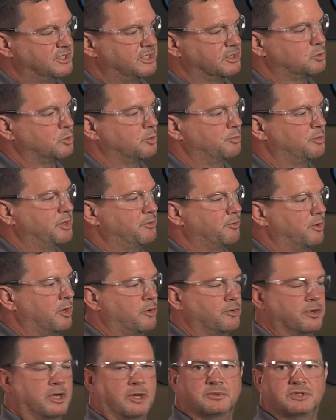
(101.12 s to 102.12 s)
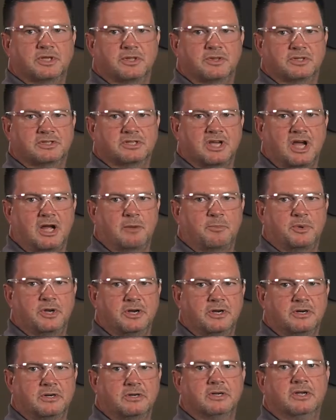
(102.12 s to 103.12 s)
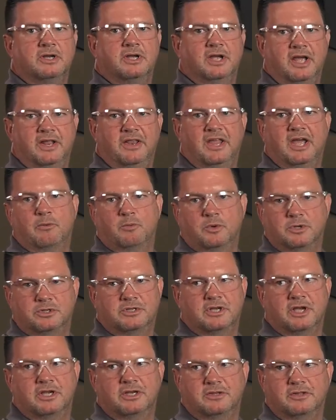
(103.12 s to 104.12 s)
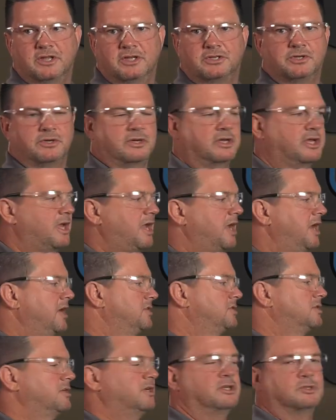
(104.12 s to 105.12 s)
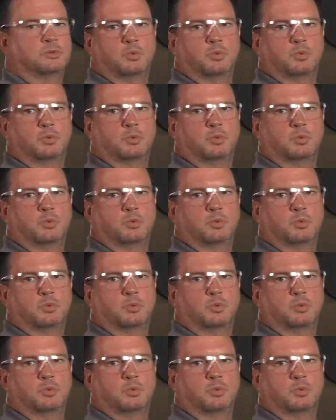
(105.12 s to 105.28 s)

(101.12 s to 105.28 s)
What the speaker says: this would be rolled up to the top here, and that would tell you that you're engaged. As